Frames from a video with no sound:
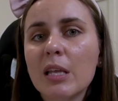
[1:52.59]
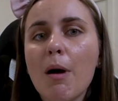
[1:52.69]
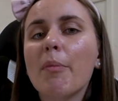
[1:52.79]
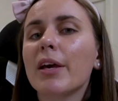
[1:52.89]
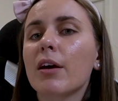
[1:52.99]
There
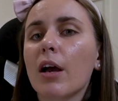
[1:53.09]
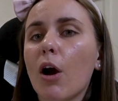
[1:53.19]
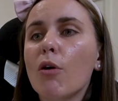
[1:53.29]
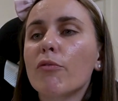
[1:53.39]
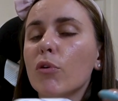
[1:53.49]
might be an
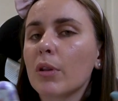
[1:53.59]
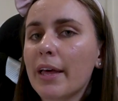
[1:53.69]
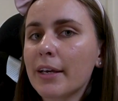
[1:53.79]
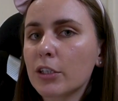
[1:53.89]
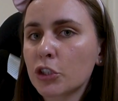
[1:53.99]
overall
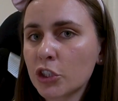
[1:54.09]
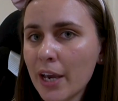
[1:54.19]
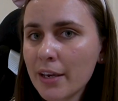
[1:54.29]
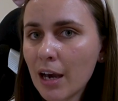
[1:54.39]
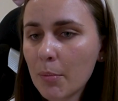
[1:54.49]
egg
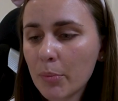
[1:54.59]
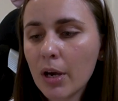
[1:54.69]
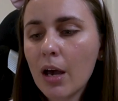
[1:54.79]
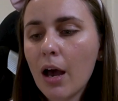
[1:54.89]
shakeup,